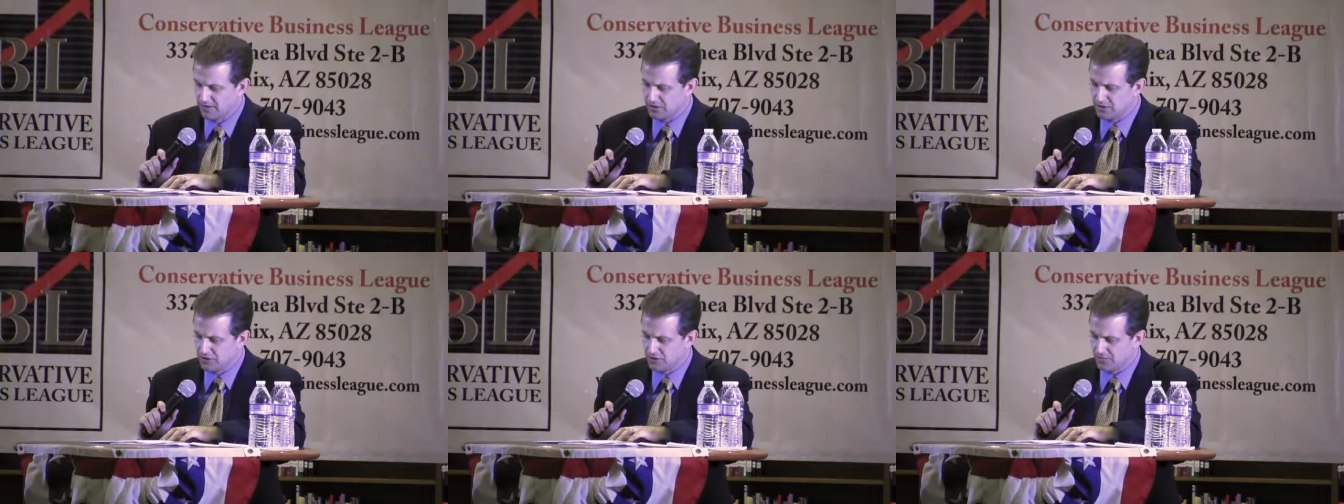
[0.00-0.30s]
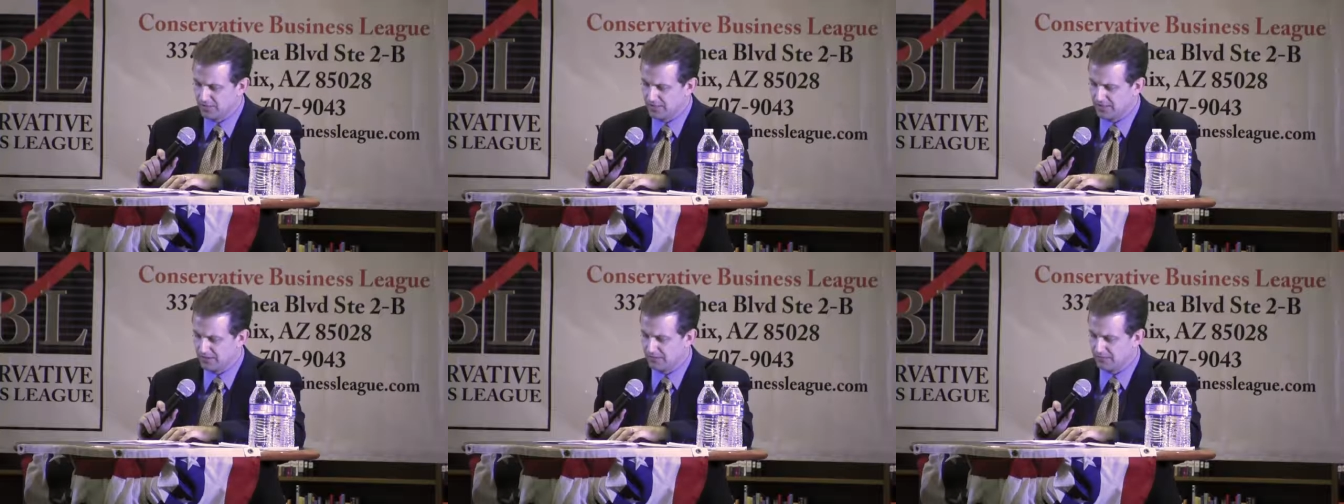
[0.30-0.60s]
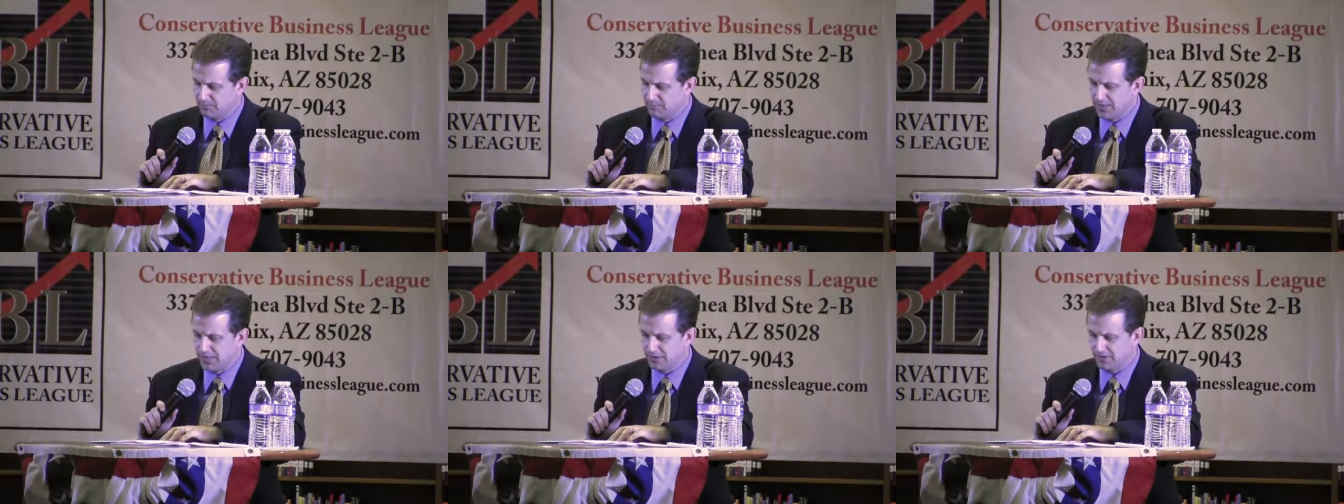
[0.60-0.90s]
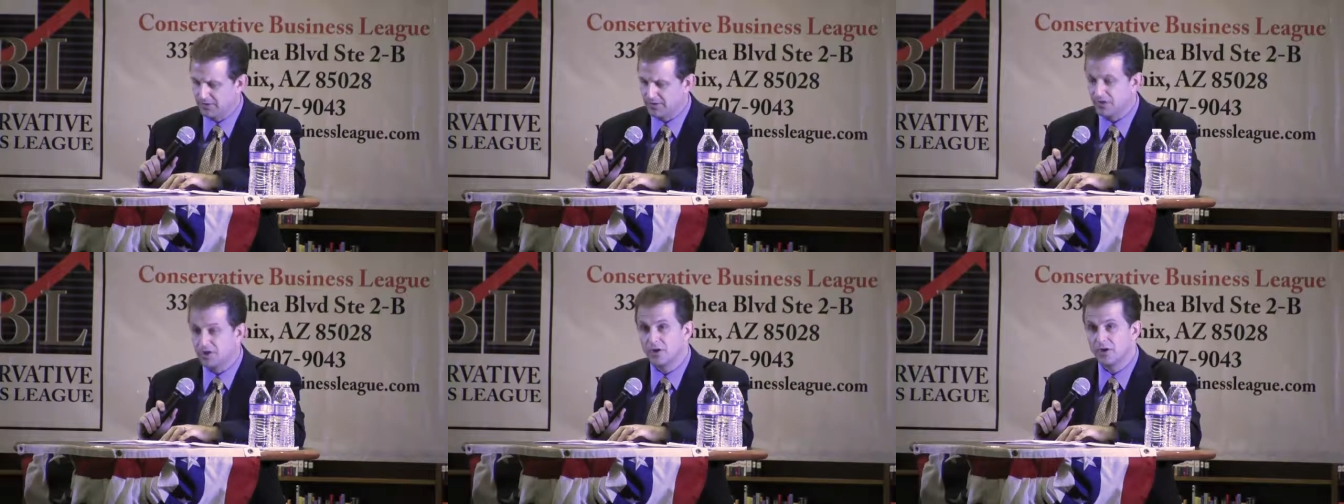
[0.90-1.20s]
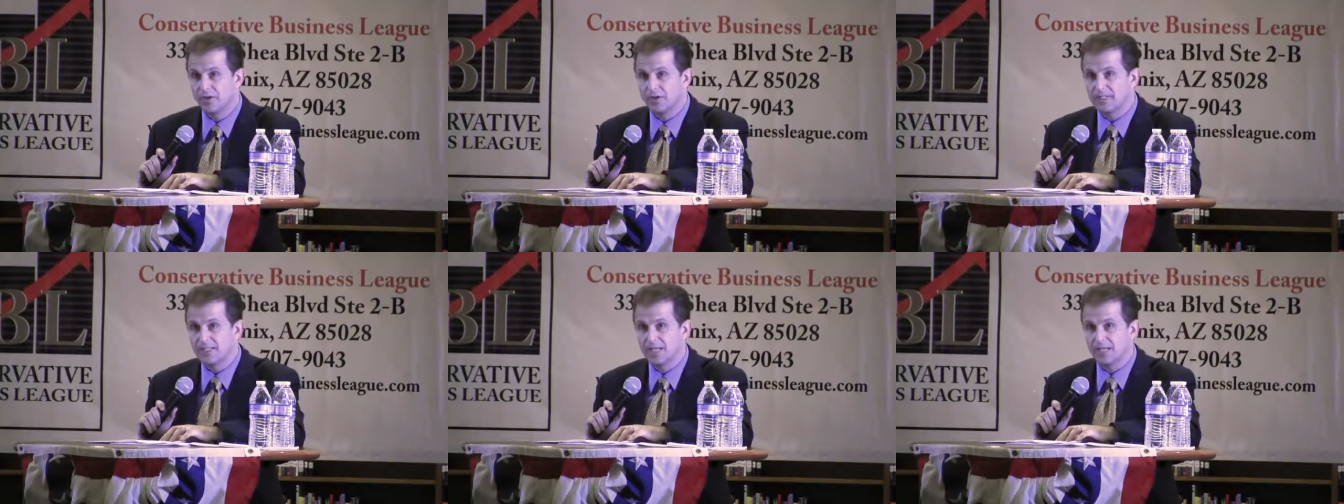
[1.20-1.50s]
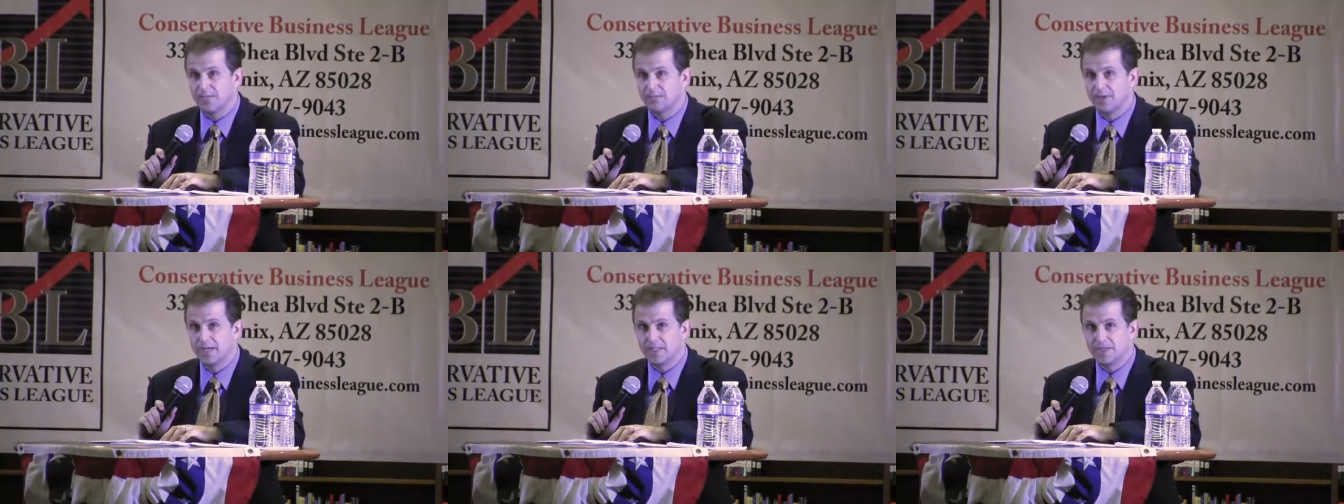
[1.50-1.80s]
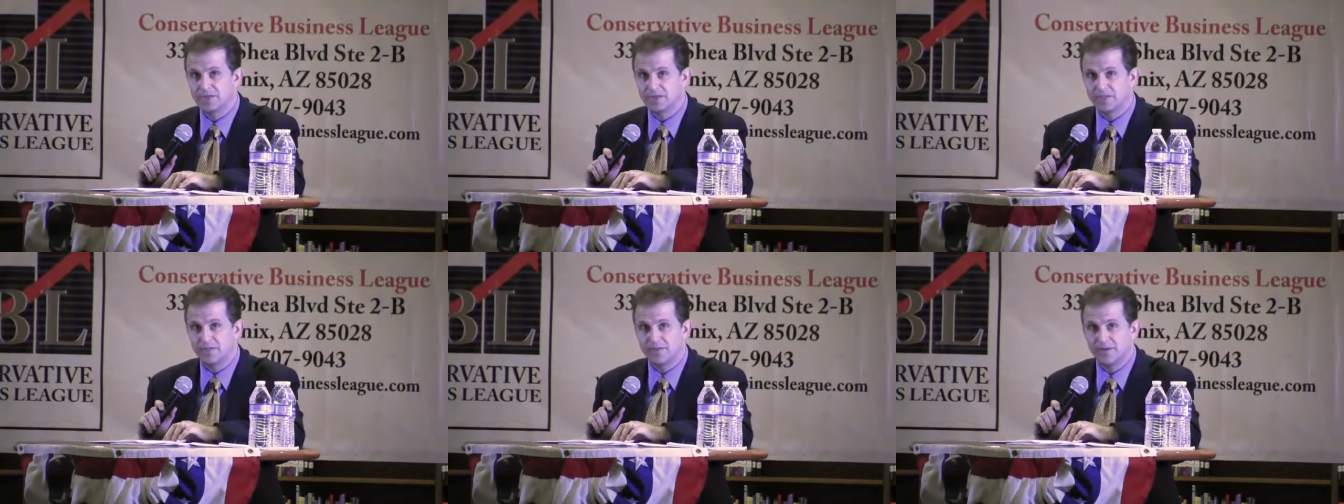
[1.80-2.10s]
should be compelled to go and take
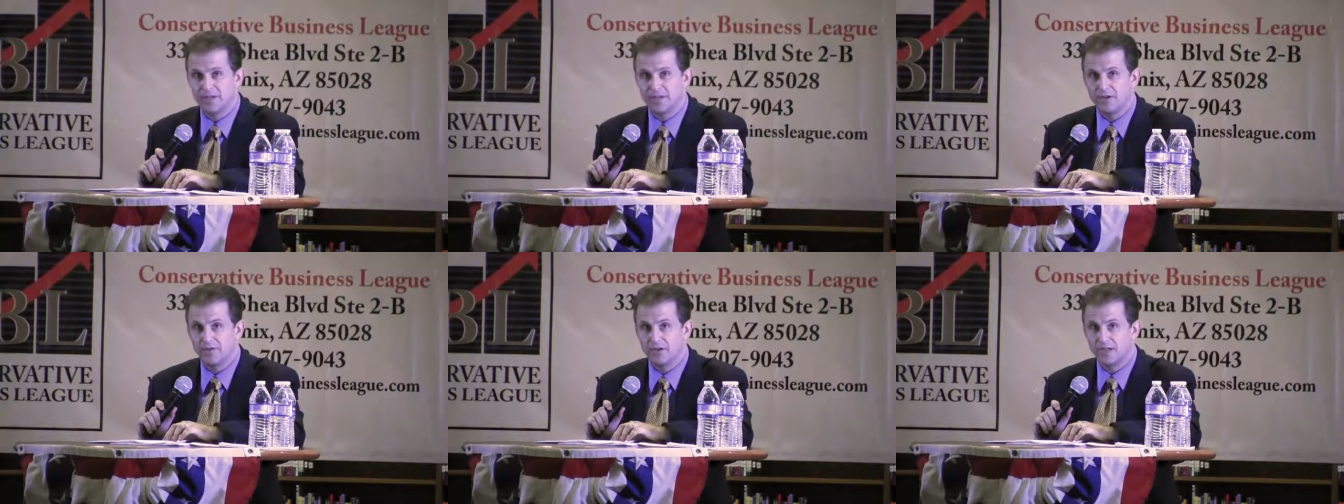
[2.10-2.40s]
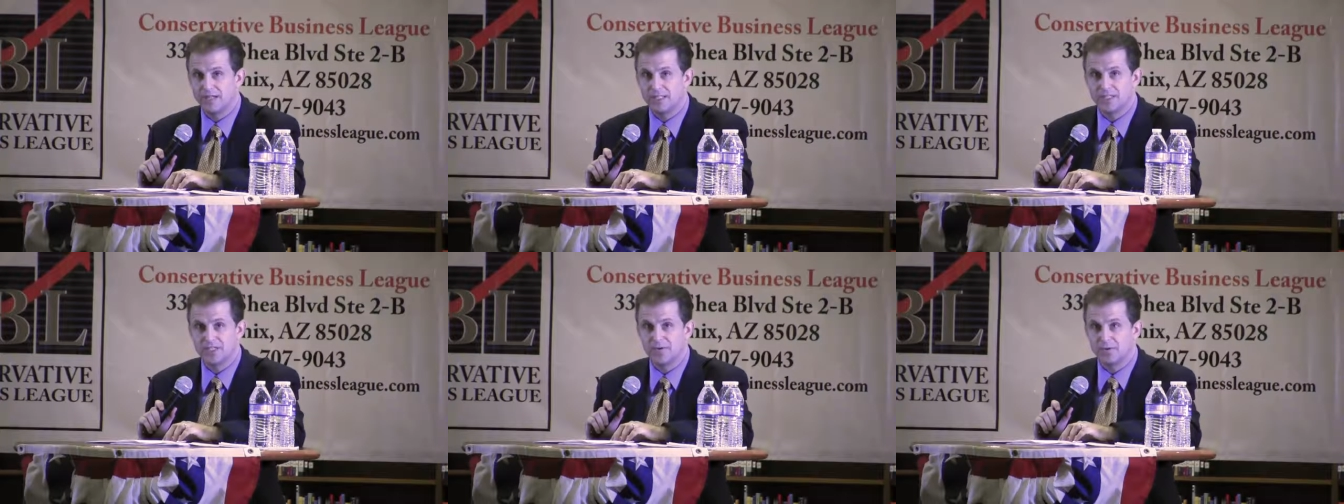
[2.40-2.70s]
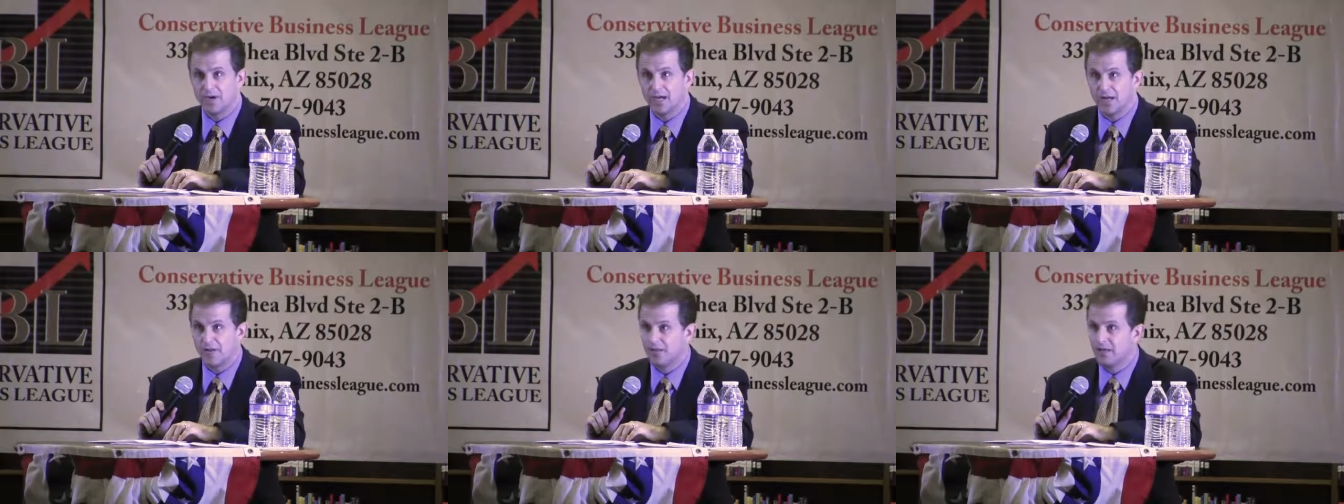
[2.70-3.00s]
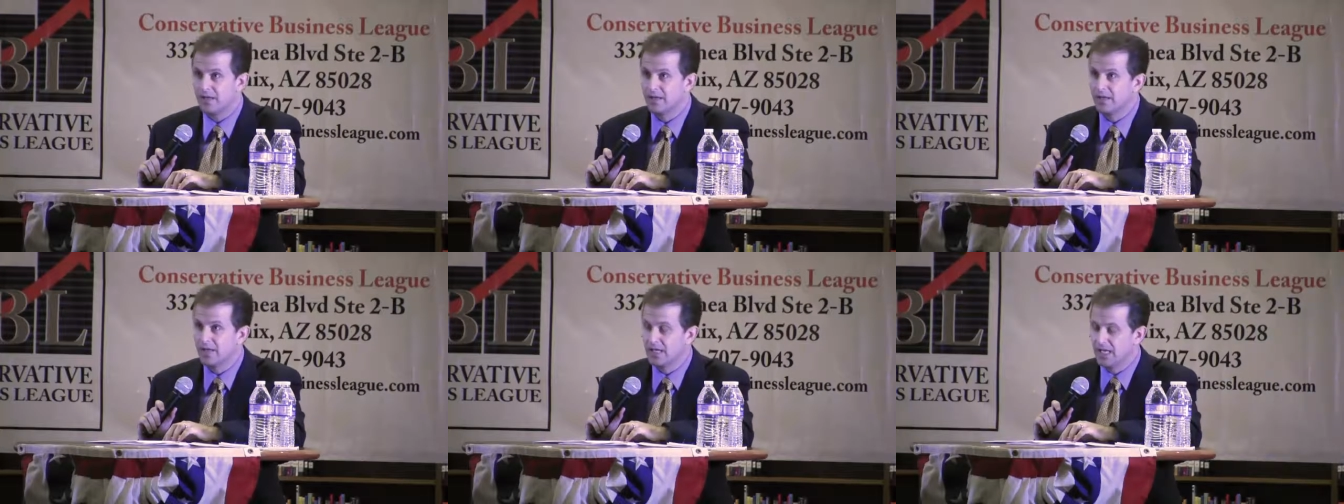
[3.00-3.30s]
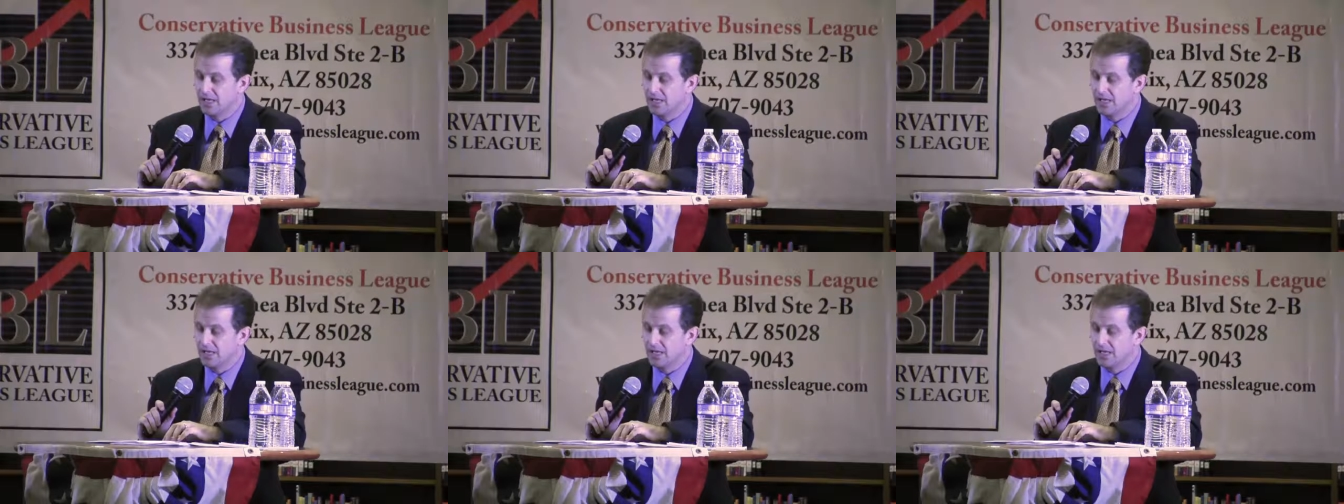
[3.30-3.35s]
pictures of a neo-Nazi rally